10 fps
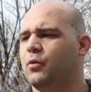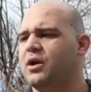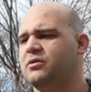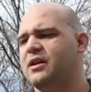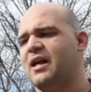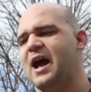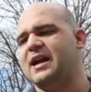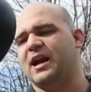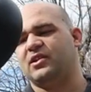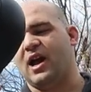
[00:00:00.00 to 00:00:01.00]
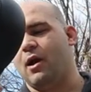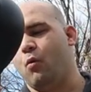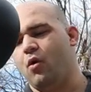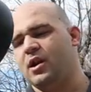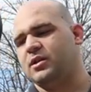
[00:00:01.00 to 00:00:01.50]
the one thing that I guess I
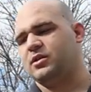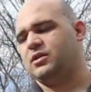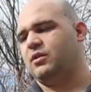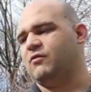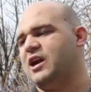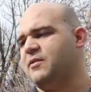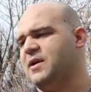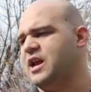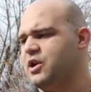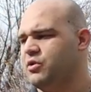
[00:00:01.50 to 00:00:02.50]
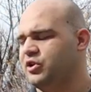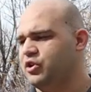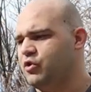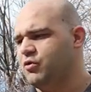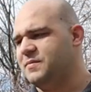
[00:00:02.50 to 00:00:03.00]
wouldn't recommend anyone to
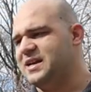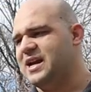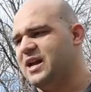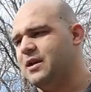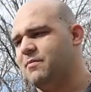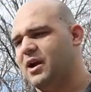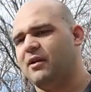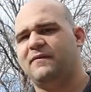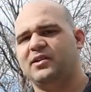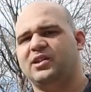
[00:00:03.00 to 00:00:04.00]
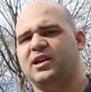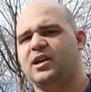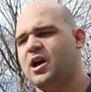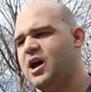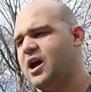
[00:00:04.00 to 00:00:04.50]
do would be hit it barefisted.
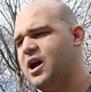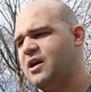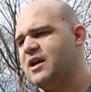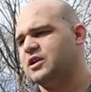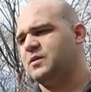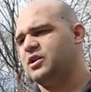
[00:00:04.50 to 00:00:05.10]
Uh, and that's